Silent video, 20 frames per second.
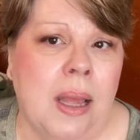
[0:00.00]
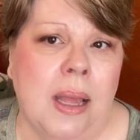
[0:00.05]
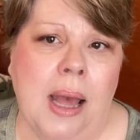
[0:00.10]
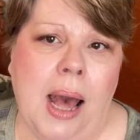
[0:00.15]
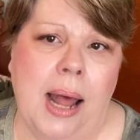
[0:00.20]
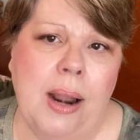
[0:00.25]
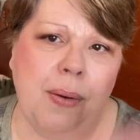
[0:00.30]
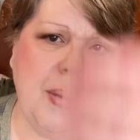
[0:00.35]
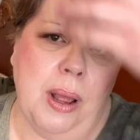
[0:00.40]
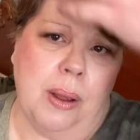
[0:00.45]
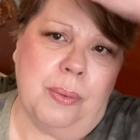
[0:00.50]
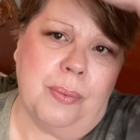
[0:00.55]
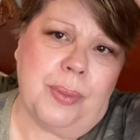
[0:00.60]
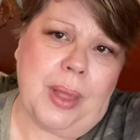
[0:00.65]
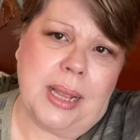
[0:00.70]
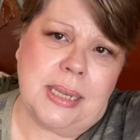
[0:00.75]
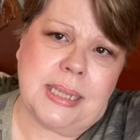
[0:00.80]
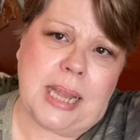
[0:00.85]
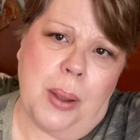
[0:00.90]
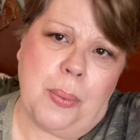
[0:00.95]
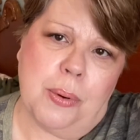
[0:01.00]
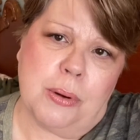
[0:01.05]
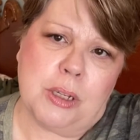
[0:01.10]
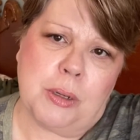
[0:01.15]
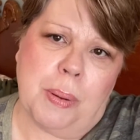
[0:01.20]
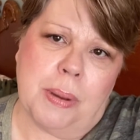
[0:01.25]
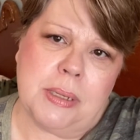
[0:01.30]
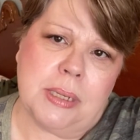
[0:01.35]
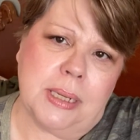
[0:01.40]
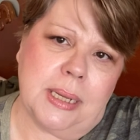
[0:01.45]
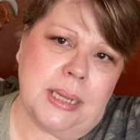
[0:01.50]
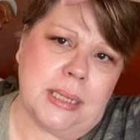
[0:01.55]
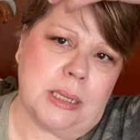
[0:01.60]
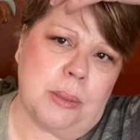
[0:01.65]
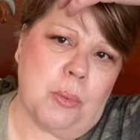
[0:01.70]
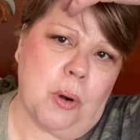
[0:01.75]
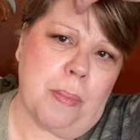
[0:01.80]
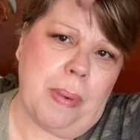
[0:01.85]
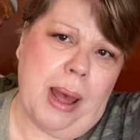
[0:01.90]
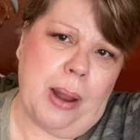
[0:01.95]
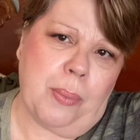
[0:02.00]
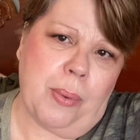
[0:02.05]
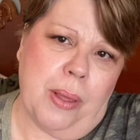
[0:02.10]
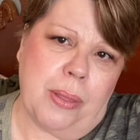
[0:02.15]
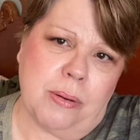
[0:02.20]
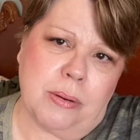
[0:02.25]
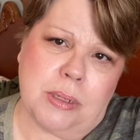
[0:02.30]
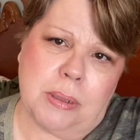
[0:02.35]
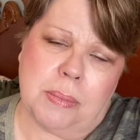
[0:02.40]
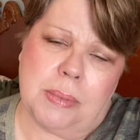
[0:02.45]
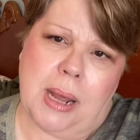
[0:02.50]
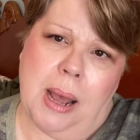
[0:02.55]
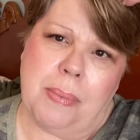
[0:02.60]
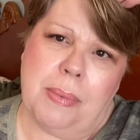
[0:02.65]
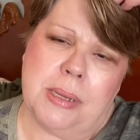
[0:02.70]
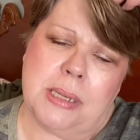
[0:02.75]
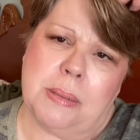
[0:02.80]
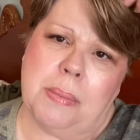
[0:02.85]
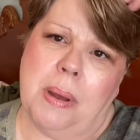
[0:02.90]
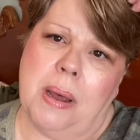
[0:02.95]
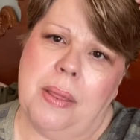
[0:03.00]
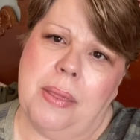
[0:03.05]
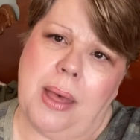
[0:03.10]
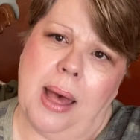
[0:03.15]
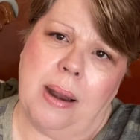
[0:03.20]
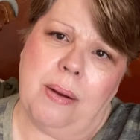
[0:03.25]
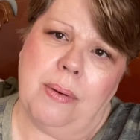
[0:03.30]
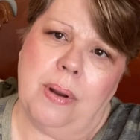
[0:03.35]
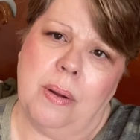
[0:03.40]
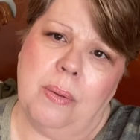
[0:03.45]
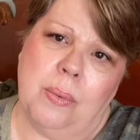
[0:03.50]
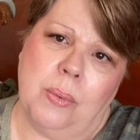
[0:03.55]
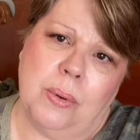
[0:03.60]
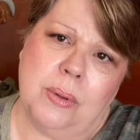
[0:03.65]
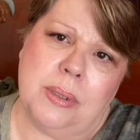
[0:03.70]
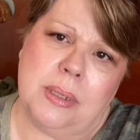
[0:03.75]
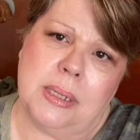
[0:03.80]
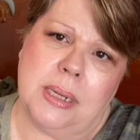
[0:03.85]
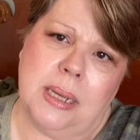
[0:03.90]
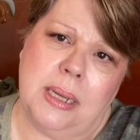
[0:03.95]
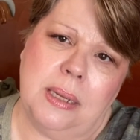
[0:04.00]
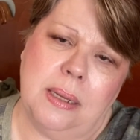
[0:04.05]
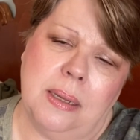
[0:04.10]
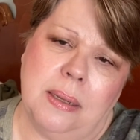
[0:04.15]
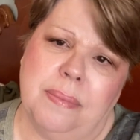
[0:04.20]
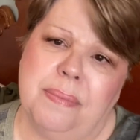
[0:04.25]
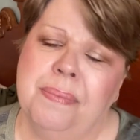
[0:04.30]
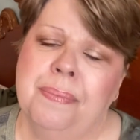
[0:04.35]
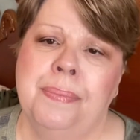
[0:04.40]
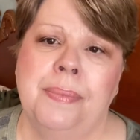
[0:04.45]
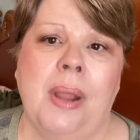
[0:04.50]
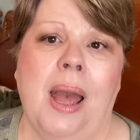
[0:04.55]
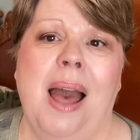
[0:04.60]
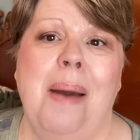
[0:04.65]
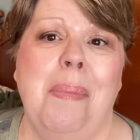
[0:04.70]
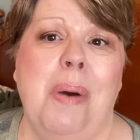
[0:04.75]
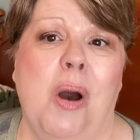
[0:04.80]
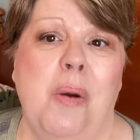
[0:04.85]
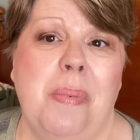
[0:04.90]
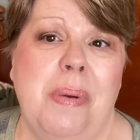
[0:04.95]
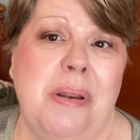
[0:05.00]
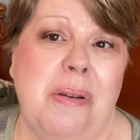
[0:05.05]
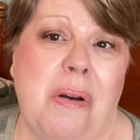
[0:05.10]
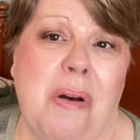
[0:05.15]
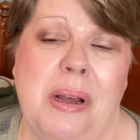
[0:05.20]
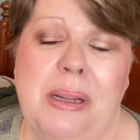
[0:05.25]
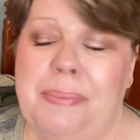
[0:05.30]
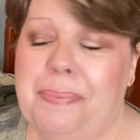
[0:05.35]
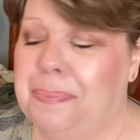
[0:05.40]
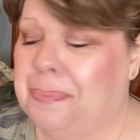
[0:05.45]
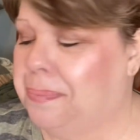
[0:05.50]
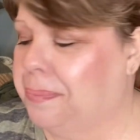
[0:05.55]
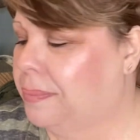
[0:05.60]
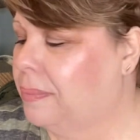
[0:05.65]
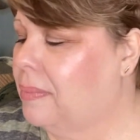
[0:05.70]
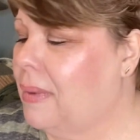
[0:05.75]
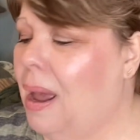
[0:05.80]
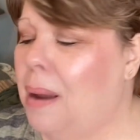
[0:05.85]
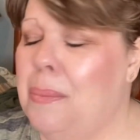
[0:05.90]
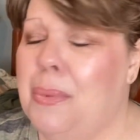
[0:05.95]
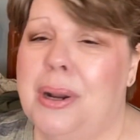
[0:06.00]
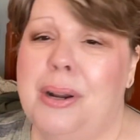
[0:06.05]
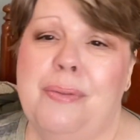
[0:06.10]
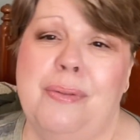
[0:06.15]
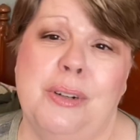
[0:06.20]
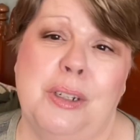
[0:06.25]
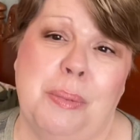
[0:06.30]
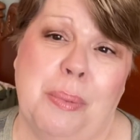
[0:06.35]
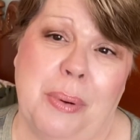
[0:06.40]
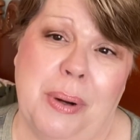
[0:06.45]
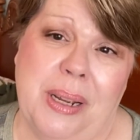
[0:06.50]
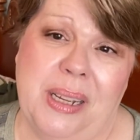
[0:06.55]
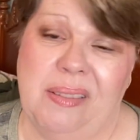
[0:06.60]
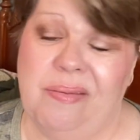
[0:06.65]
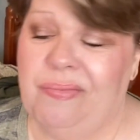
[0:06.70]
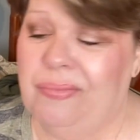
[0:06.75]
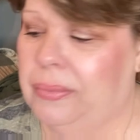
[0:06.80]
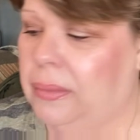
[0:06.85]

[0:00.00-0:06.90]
I don't know. They say we're supposed to get some more bad weather sometime this month. I don't know. We'll see. I'm hoping not. I'm ready for spring.